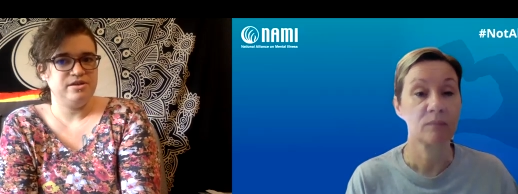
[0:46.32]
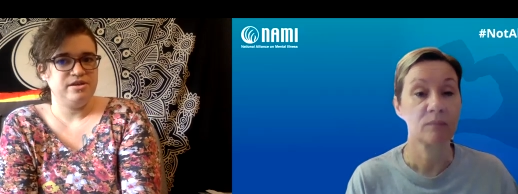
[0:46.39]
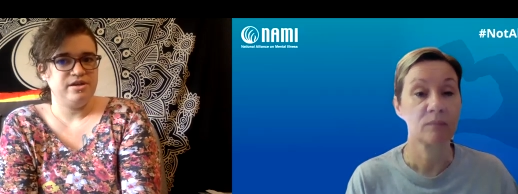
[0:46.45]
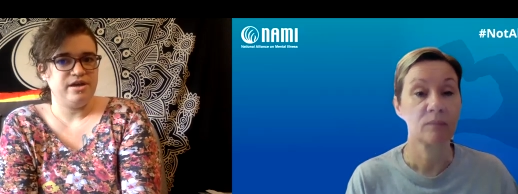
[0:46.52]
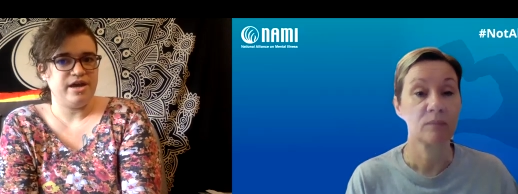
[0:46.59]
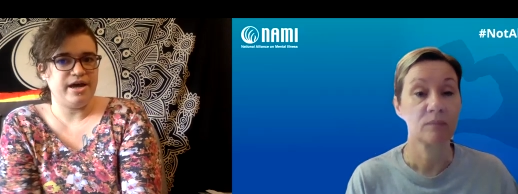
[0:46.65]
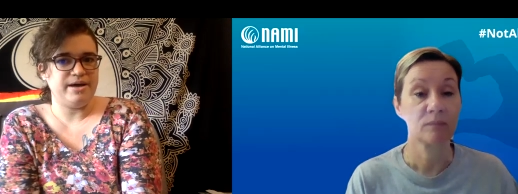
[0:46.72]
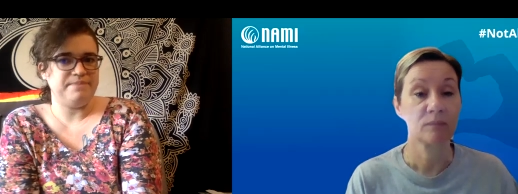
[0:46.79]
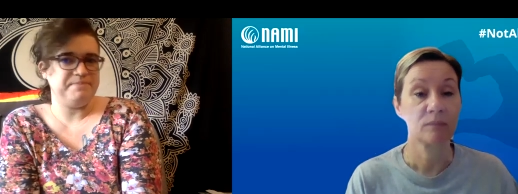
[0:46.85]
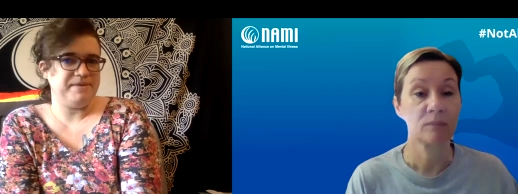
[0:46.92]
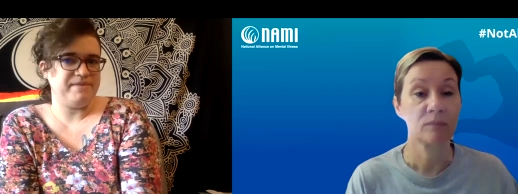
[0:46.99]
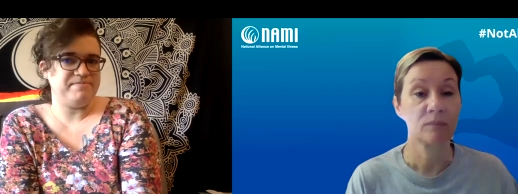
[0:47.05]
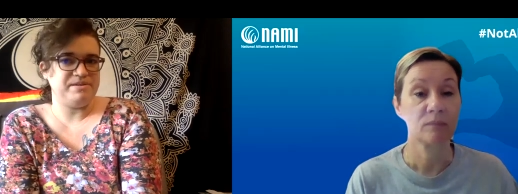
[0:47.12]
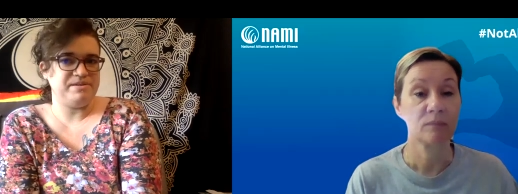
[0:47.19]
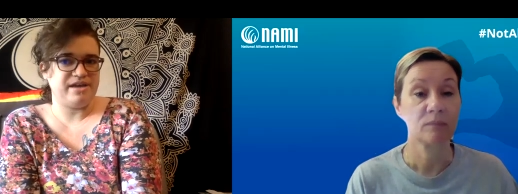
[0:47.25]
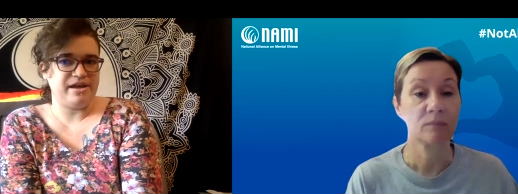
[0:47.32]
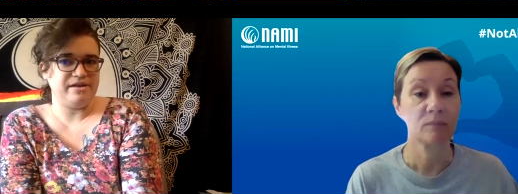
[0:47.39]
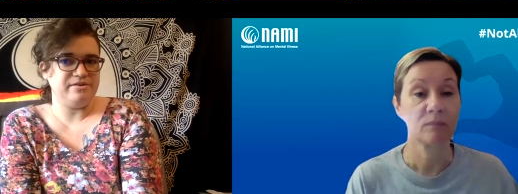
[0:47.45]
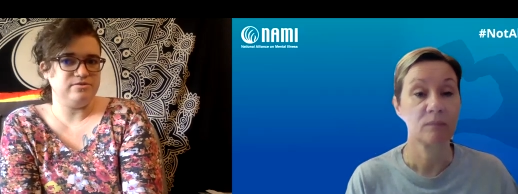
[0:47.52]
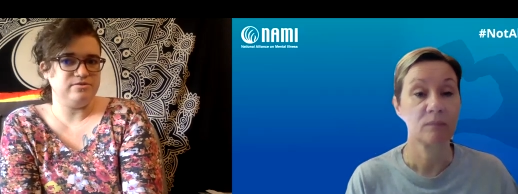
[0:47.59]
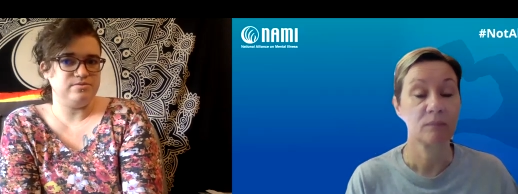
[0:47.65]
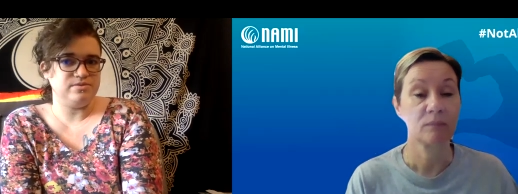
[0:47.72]
Speaker 1: Um, I've been
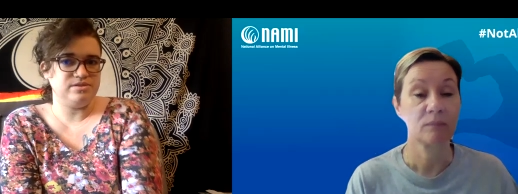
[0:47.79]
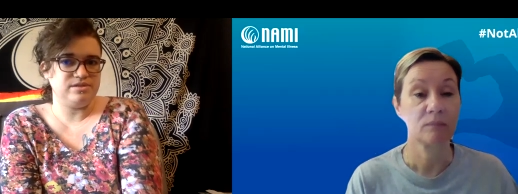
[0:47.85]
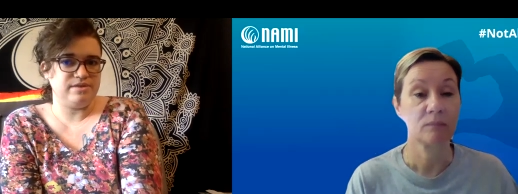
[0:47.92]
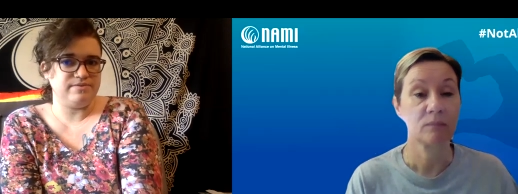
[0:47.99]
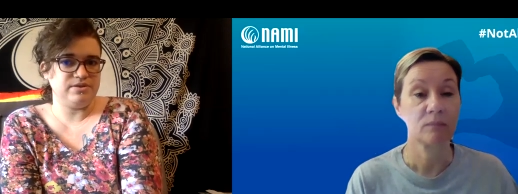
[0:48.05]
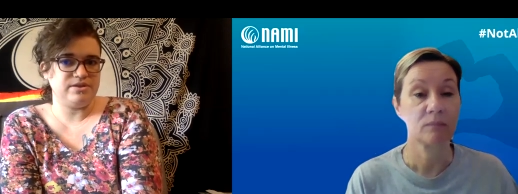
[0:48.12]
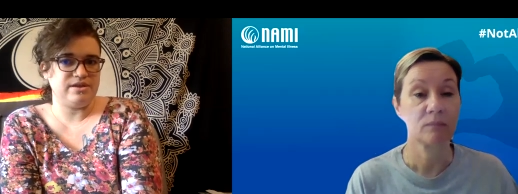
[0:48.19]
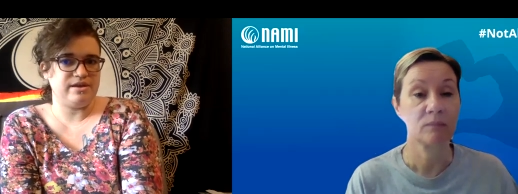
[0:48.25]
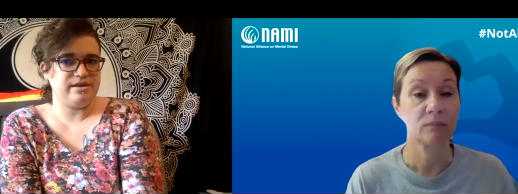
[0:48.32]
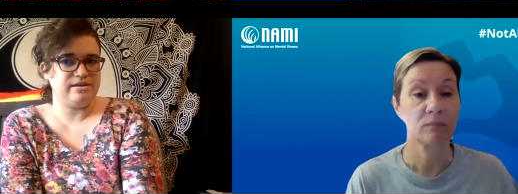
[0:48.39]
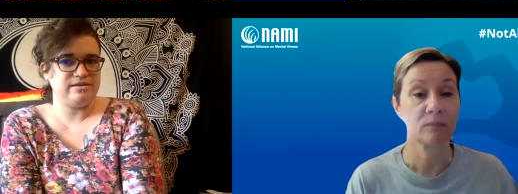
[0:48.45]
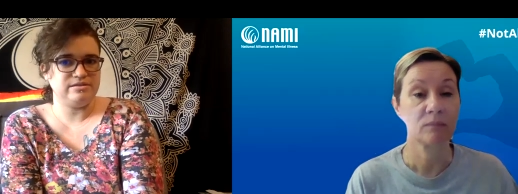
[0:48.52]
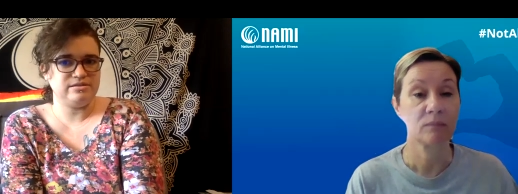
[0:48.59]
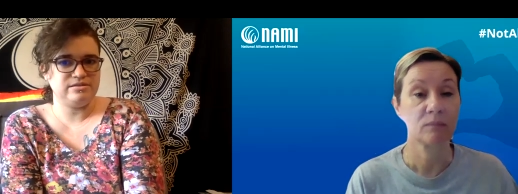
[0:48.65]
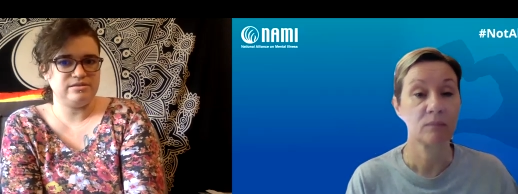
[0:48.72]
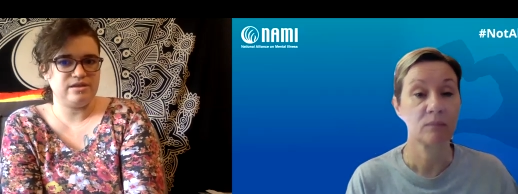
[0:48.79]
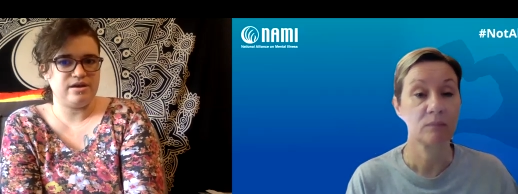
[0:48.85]
diagnosed with several things.